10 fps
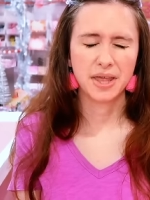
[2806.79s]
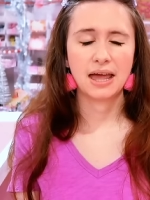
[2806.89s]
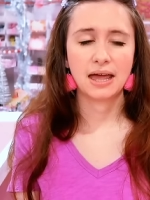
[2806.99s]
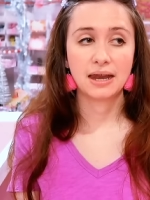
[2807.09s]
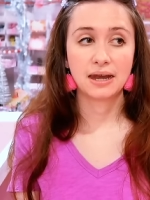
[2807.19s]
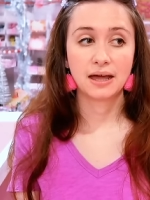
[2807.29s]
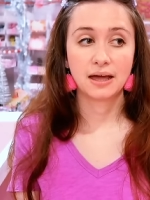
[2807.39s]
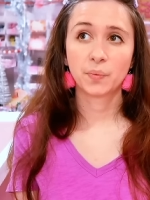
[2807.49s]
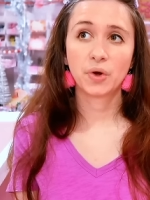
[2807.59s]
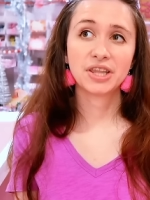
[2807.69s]
And
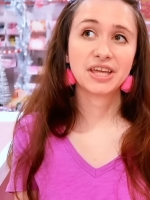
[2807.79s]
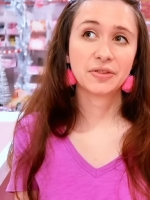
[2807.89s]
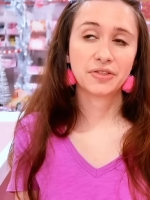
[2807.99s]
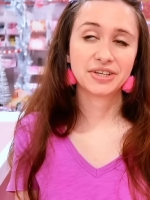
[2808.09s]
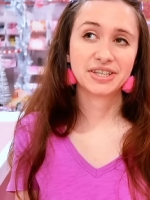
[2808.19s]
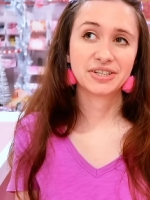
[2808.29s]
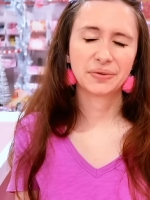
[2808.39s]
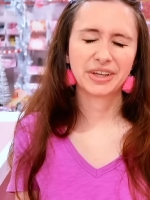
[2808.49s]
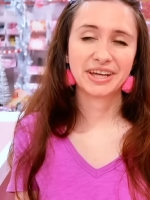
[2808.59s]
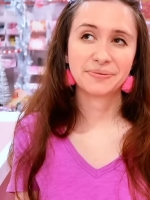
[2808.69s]
one of the other things I
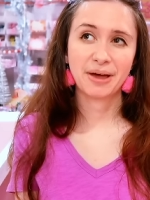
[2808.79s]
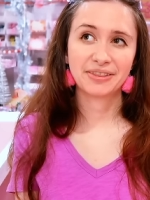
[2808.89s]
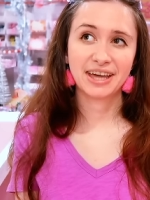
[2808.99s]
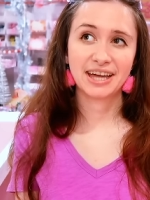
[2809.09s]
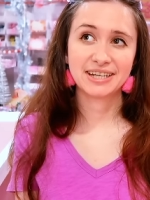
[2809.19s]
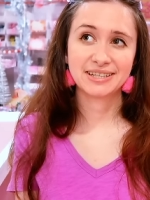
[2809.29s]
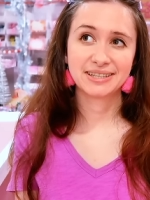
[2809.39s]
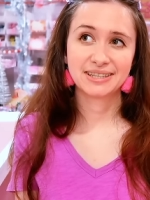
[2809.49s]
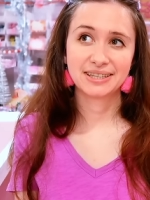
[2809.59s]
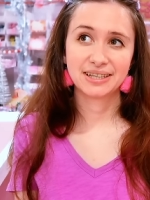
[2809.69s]
don't like about that is